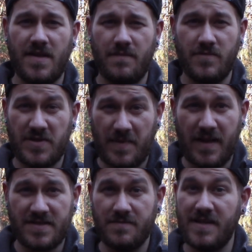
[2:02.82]
them
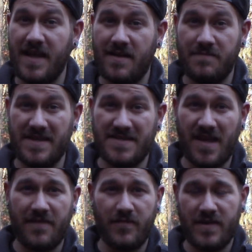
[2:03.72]
responsibly, how to be
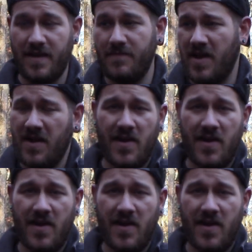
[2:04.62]
safe with them.